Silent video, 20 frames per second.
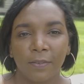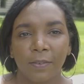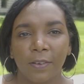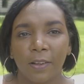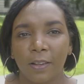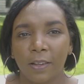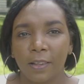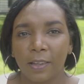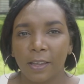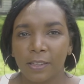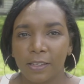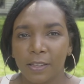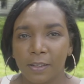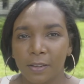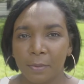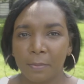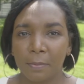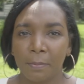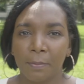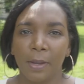feeling like
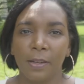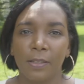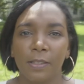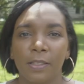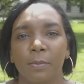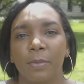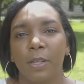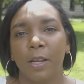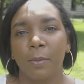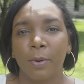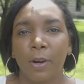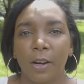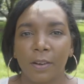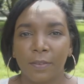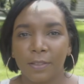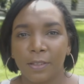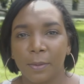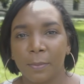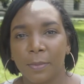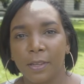you're meant to be a part
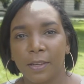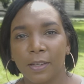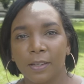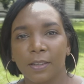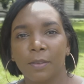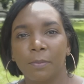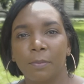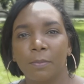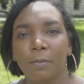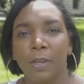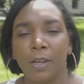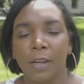of something and